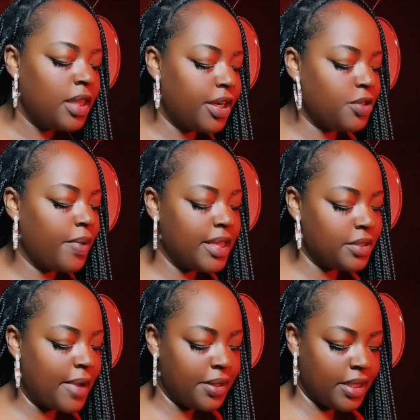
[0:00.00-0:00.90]
There's a ways
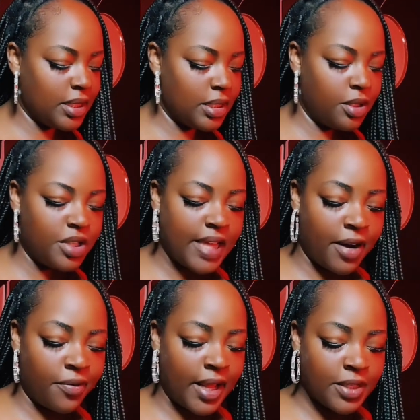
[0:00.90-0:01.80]
around this. You just got
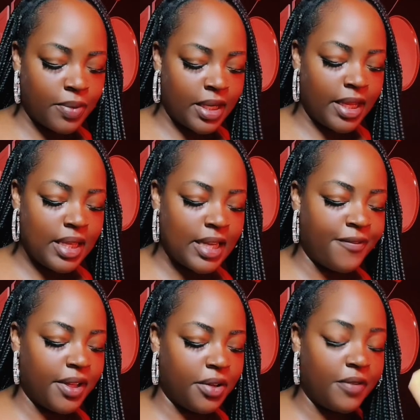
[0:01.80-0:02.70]
to realize what it is, and I
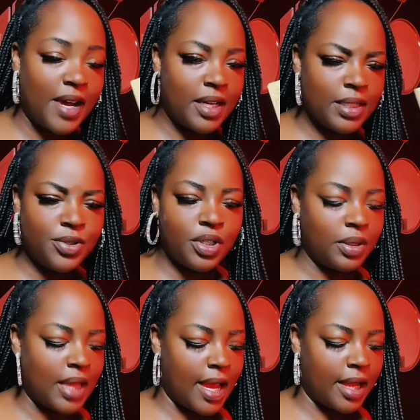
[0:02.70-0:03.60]
feel like you can find a solution
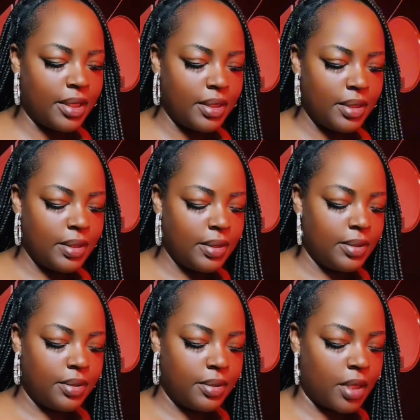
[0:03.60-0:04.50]
online.
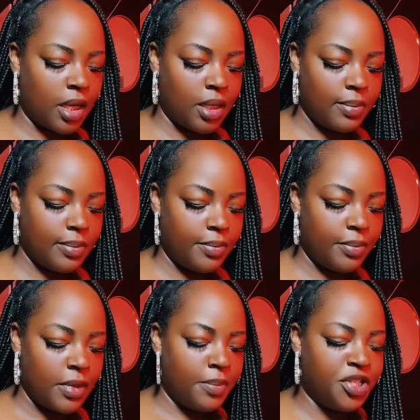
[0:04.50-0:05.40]
Okay?
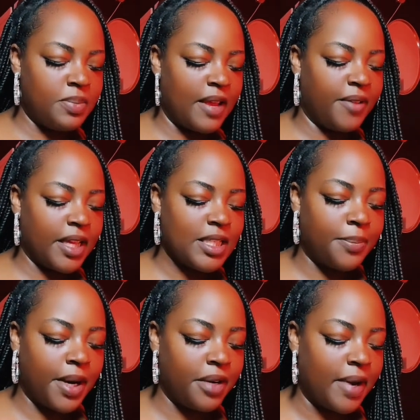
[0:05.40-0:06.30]
That you may feel like it's a
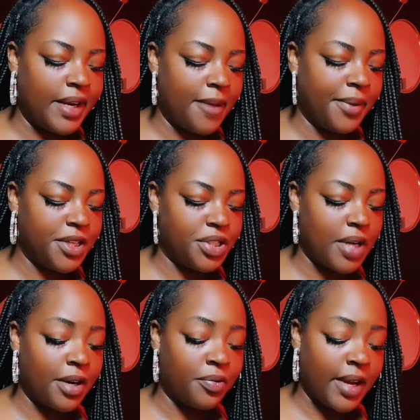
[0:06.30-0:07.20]
burden right now because you're
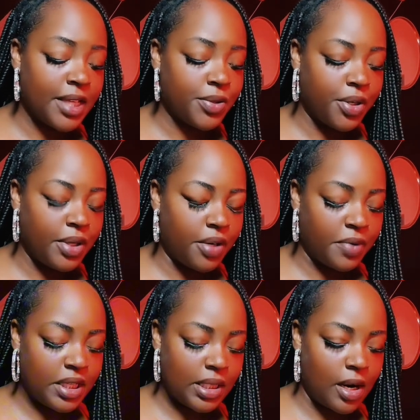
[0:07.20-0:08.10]
trying to rest or you need a
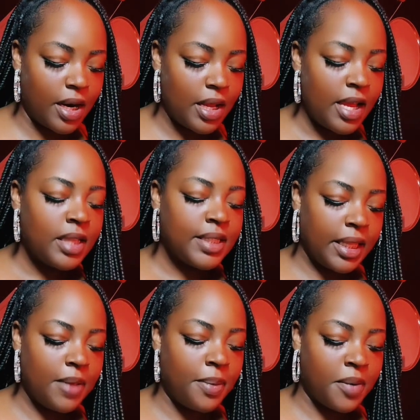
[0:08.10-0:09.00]
restart.
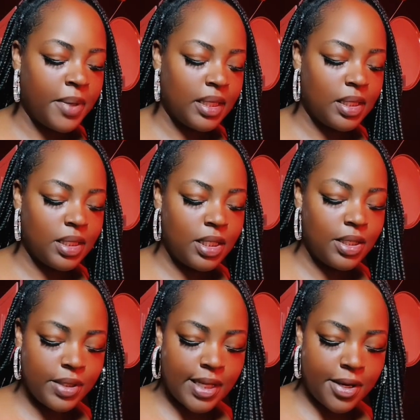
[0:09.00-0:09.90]
Take the moment to
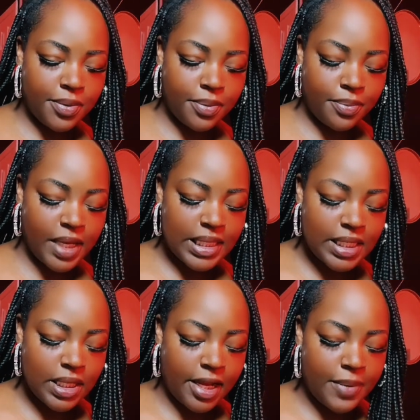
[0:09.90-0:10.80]
do so, because
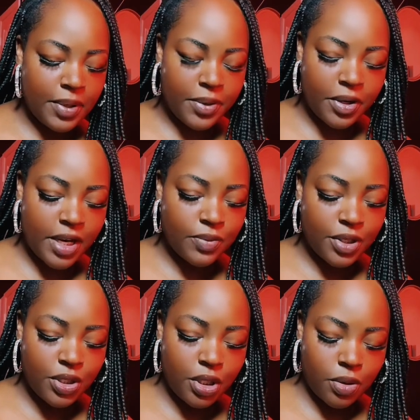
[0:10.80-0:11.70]
this is going to help you progress
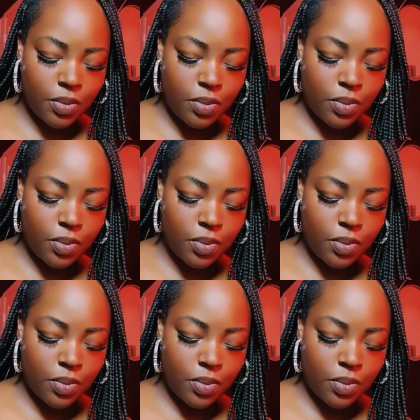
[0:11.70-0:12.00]
once you do.